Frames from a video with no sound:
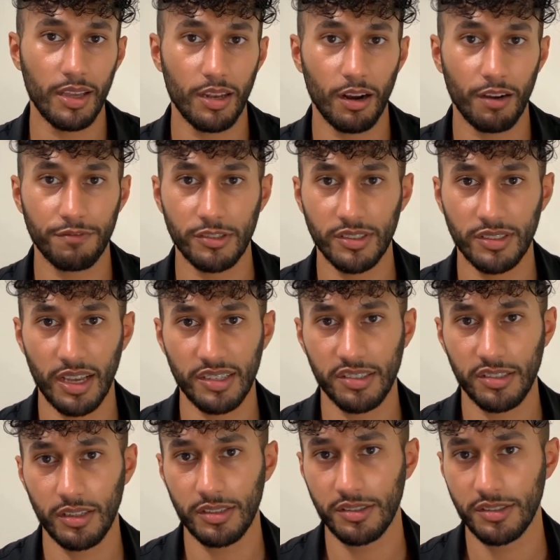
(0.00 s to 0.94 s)
It offers
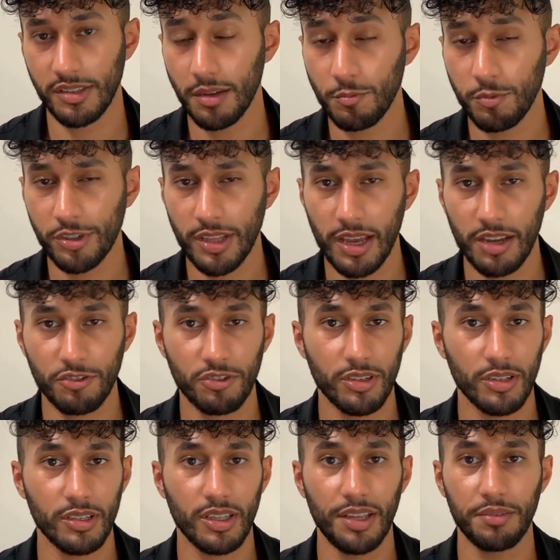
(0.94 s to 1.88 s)
excellent sun
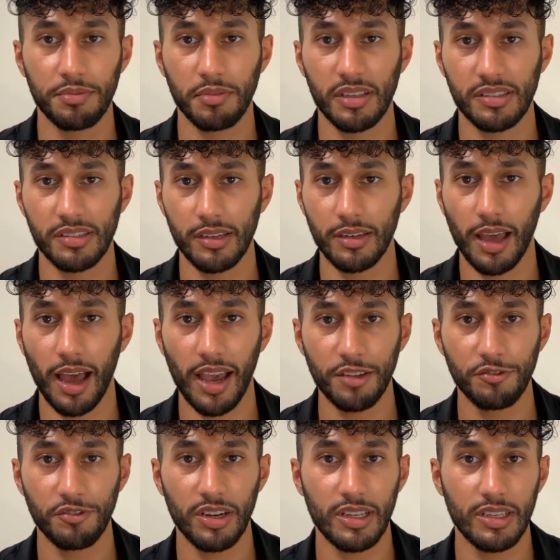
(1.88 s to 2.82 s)
protection, keeps my skin
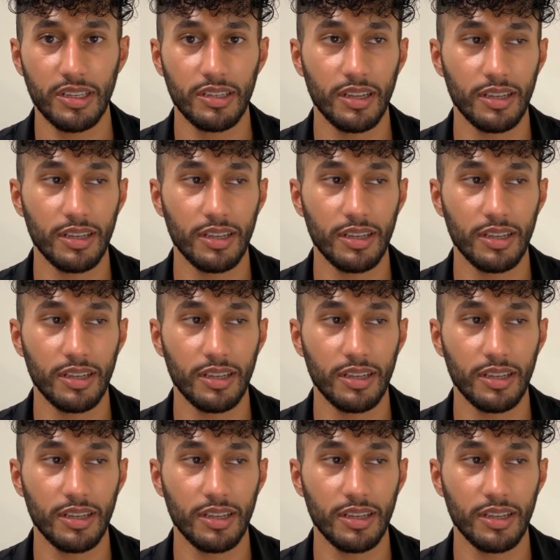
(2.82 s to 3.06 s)
hydrated,